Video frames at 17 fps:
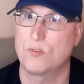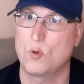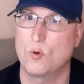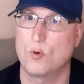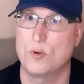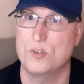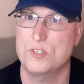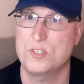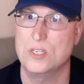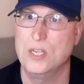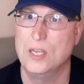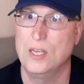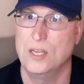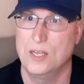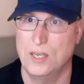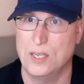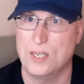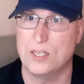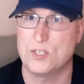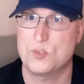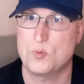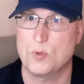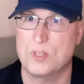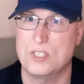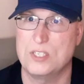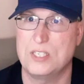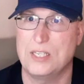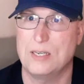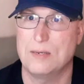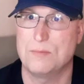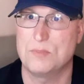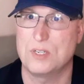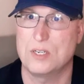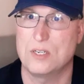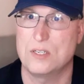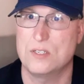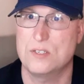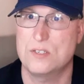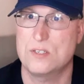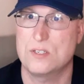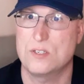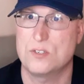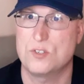course, it's what the DM does